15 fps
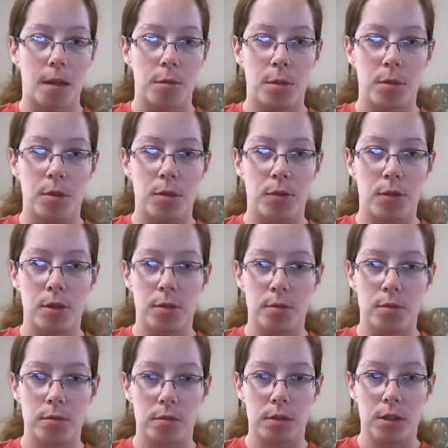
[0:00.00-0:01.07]
people
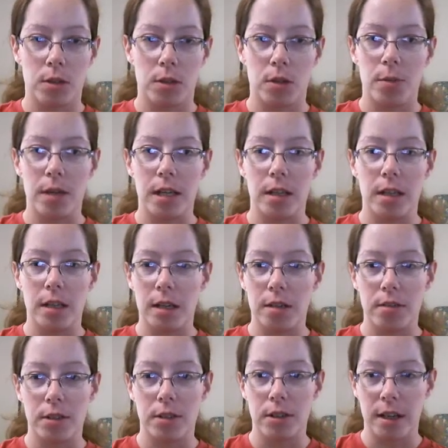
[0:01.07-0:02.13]
from, the mainland
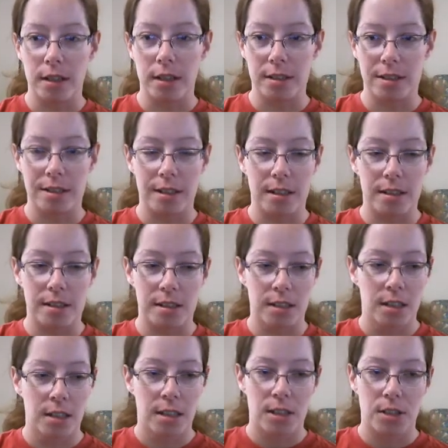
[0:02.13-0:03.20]
of the United States.
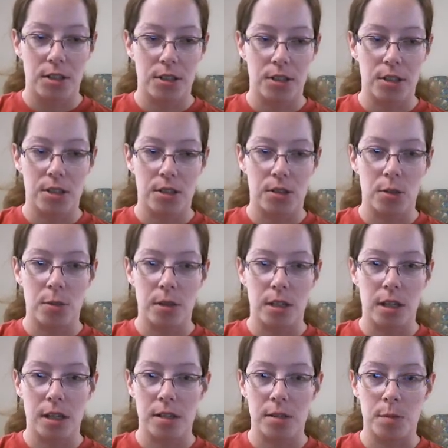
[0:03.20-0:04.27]
There's just so many
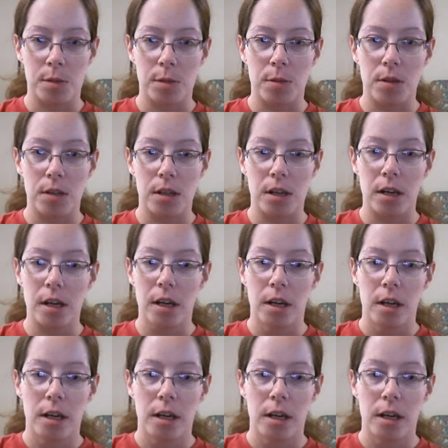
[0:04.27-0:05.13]
kinds of people here.